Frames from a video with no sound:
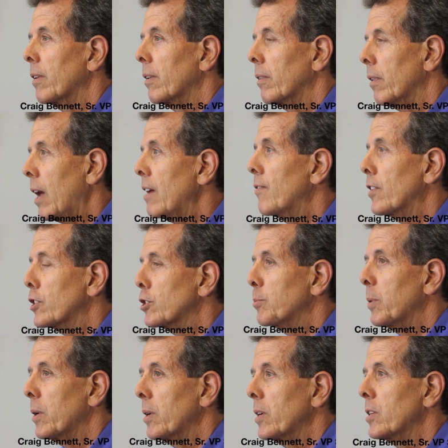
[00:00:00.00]
life
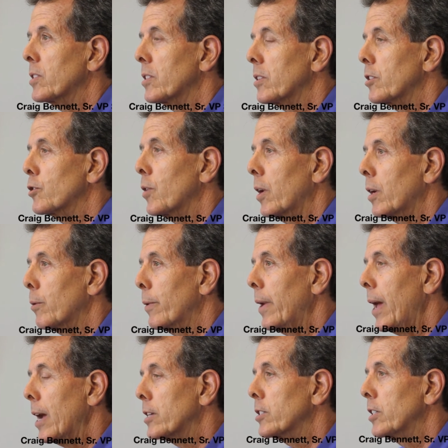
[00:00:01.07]
experience that the trailer would
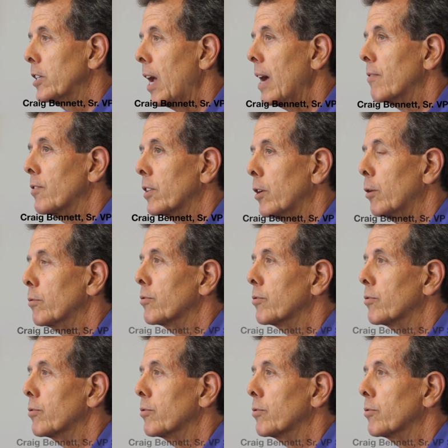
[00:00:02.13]
actually have to go